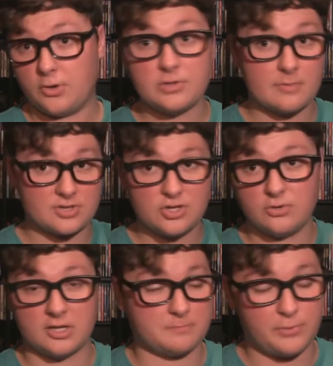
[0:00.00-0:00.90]
But Goosebumps
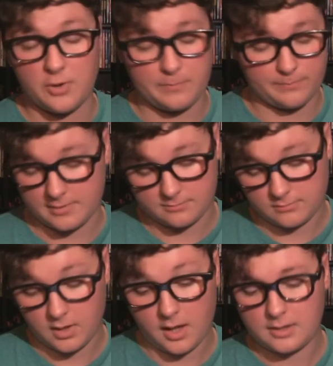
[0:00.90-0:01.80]
2 looks poop.
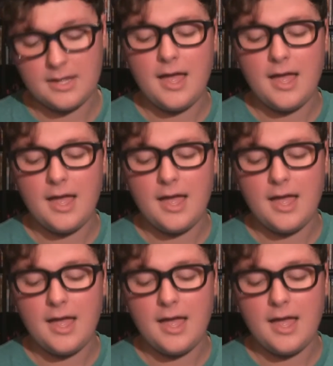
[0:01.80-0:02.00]
Ugh.